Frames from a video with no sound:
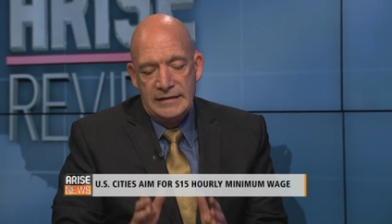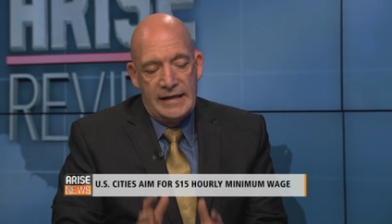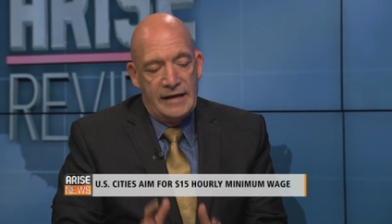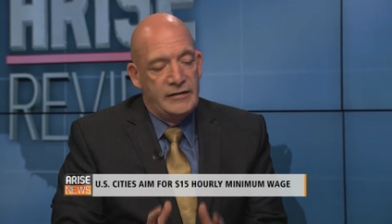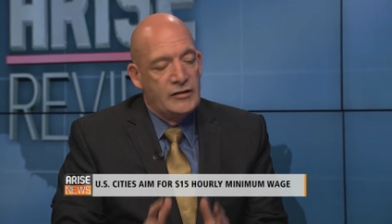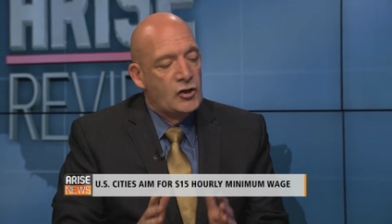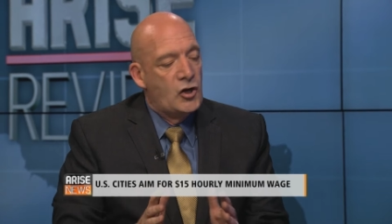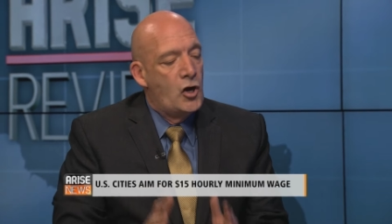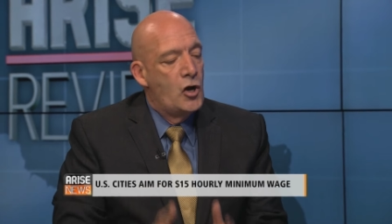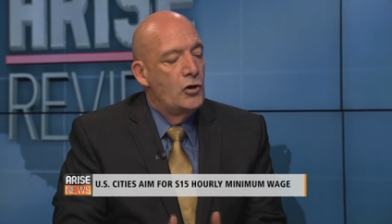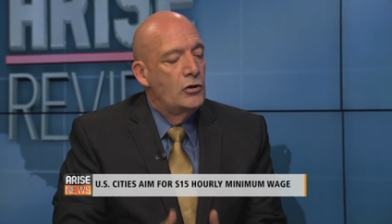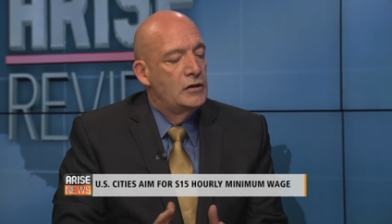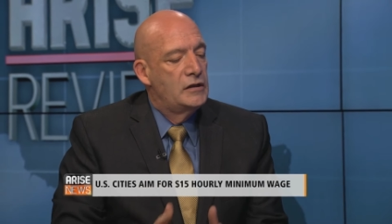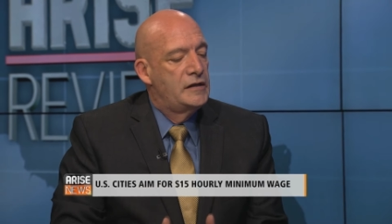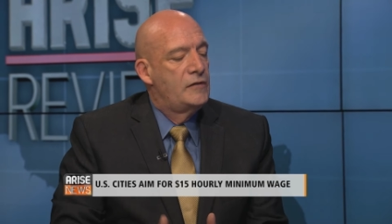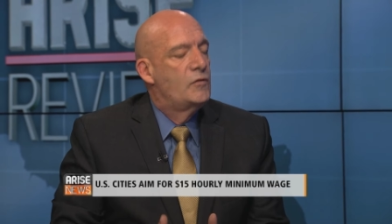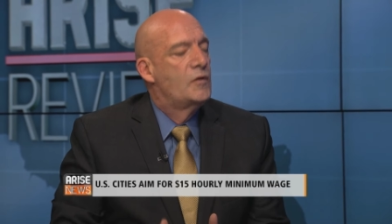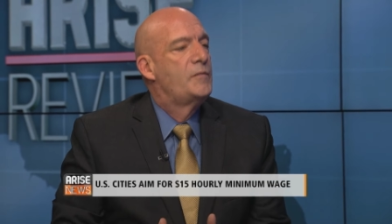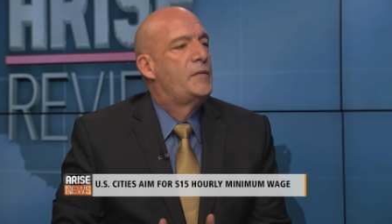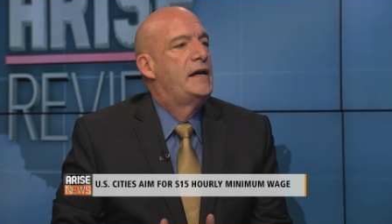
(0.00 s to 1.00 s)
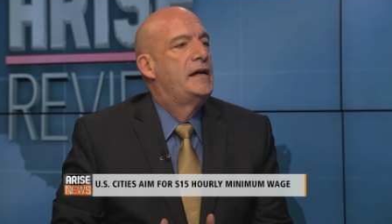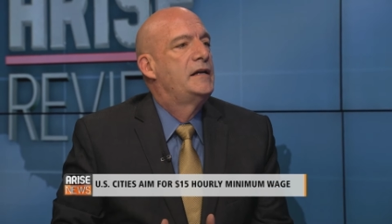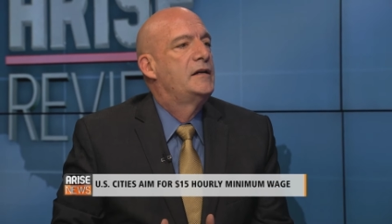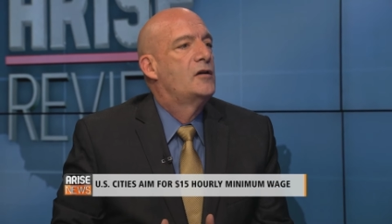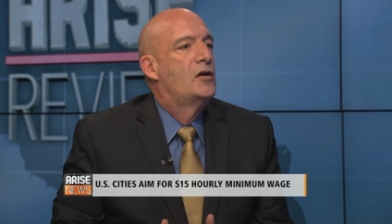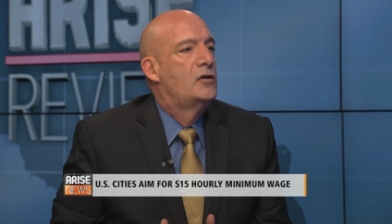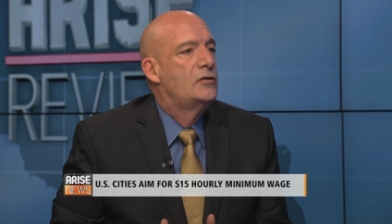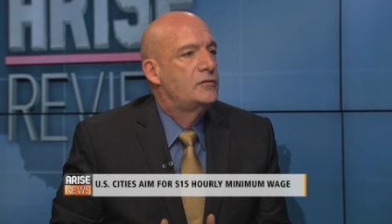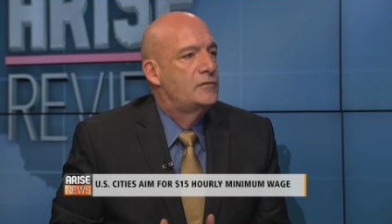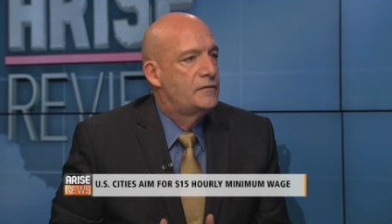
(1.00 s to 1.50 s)
that currently we're paying
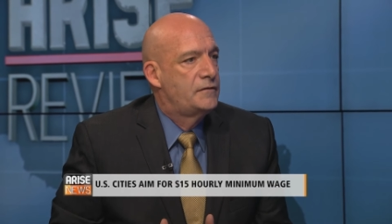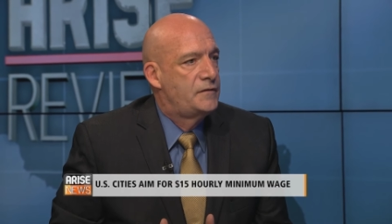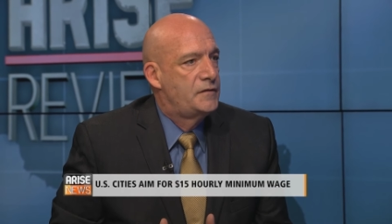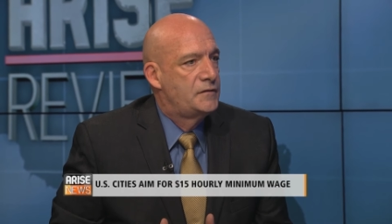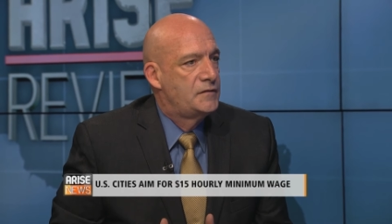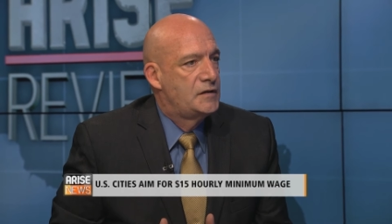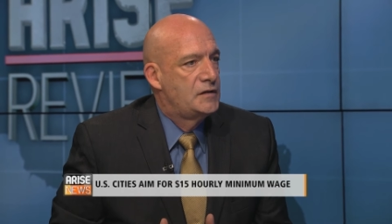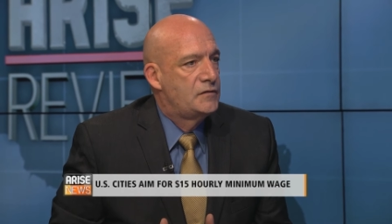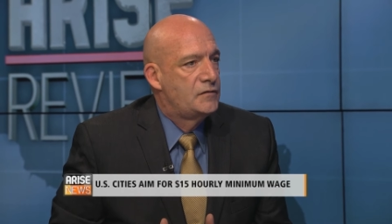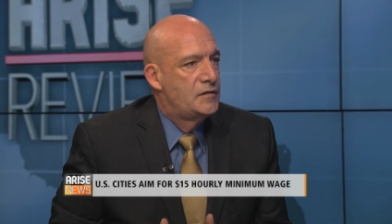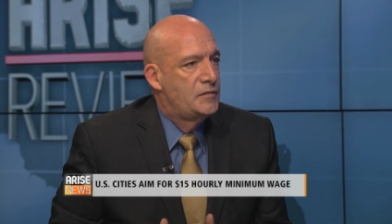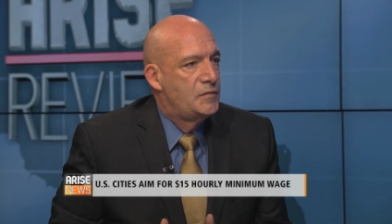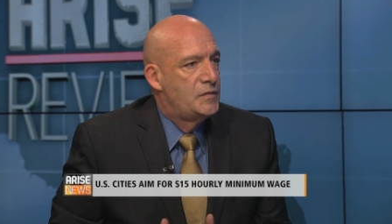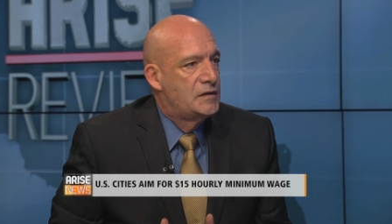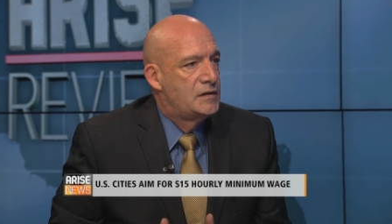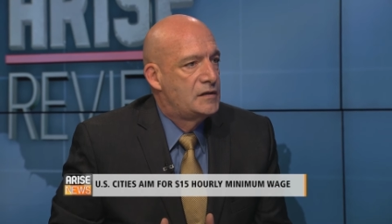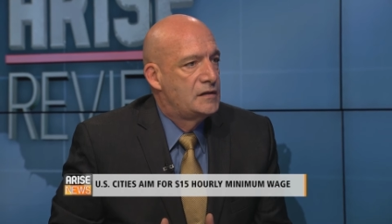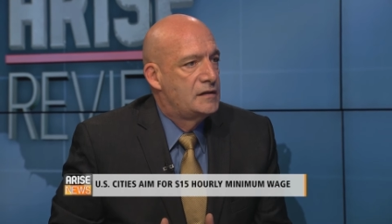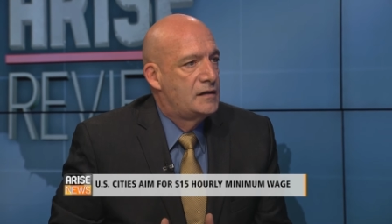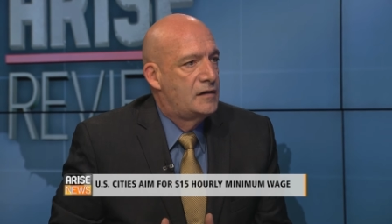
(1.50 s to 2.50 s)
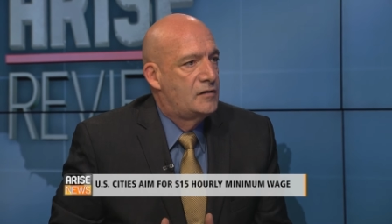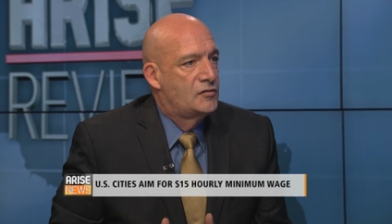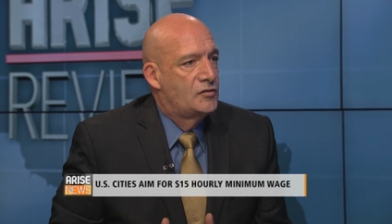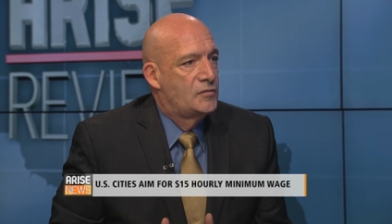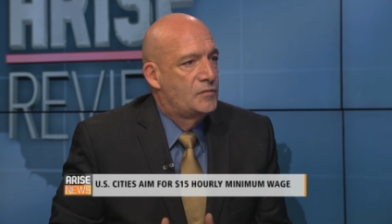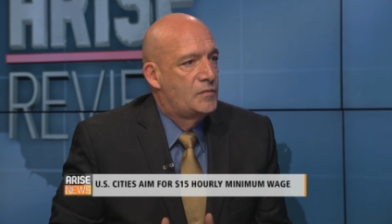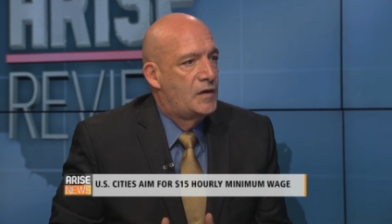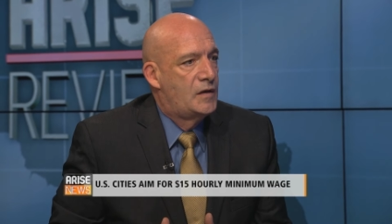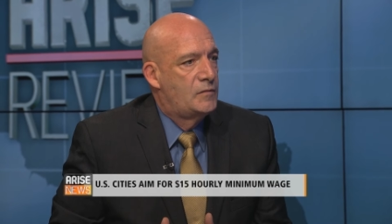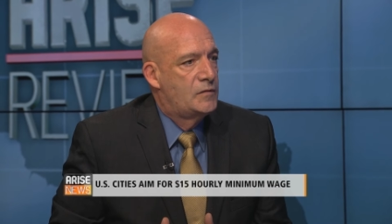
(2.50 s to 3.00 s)
153 billion dollars
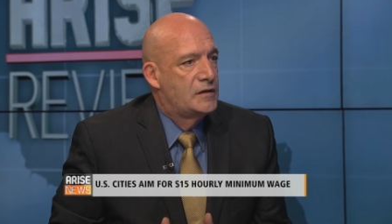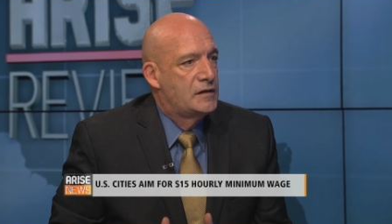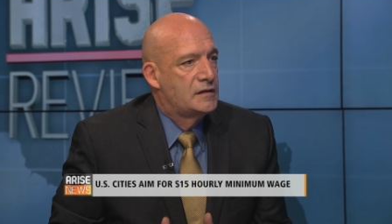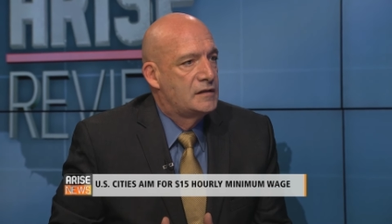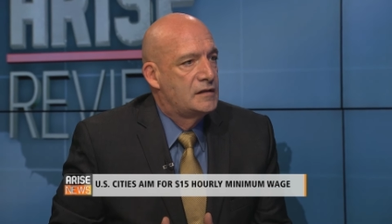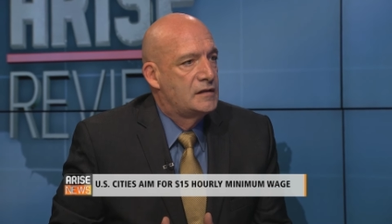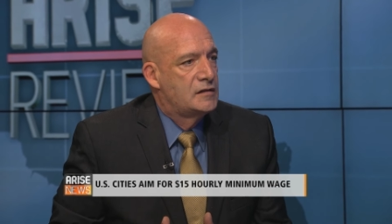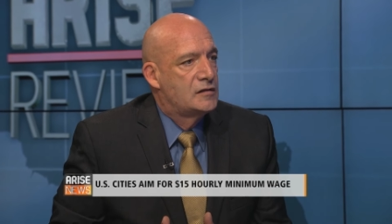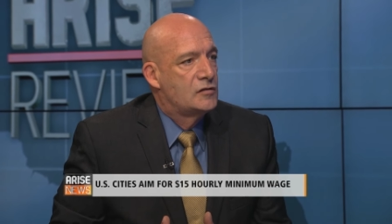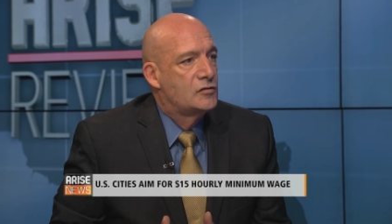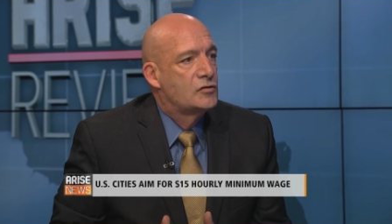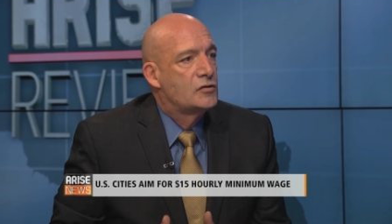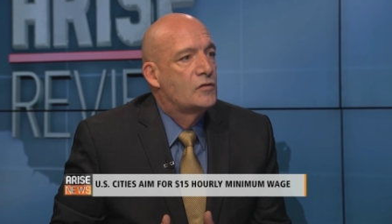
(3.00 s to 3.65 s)
in public assistance.